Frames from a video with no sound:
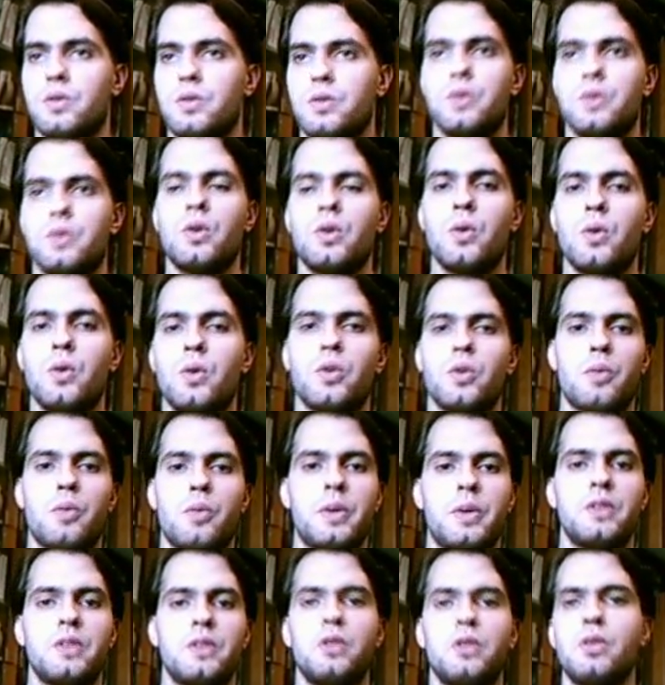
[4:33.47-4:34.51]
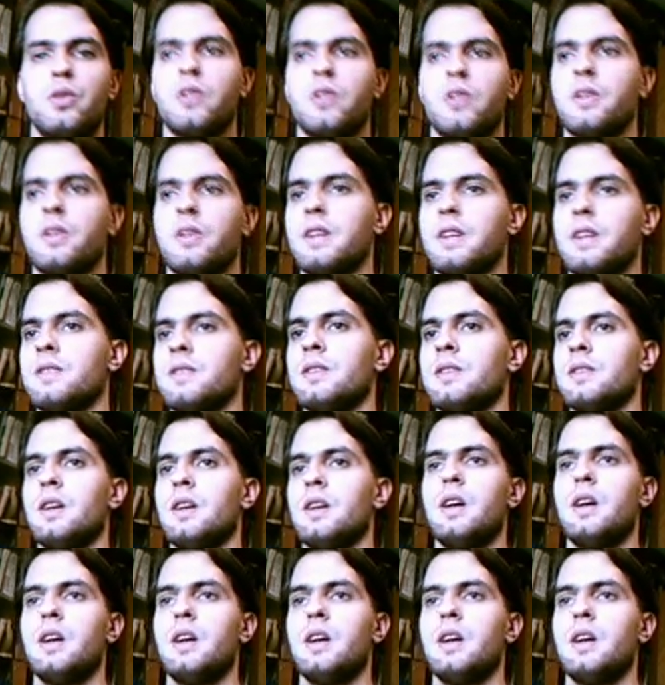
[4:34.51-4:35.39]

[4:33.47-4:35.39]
As you know, European Union has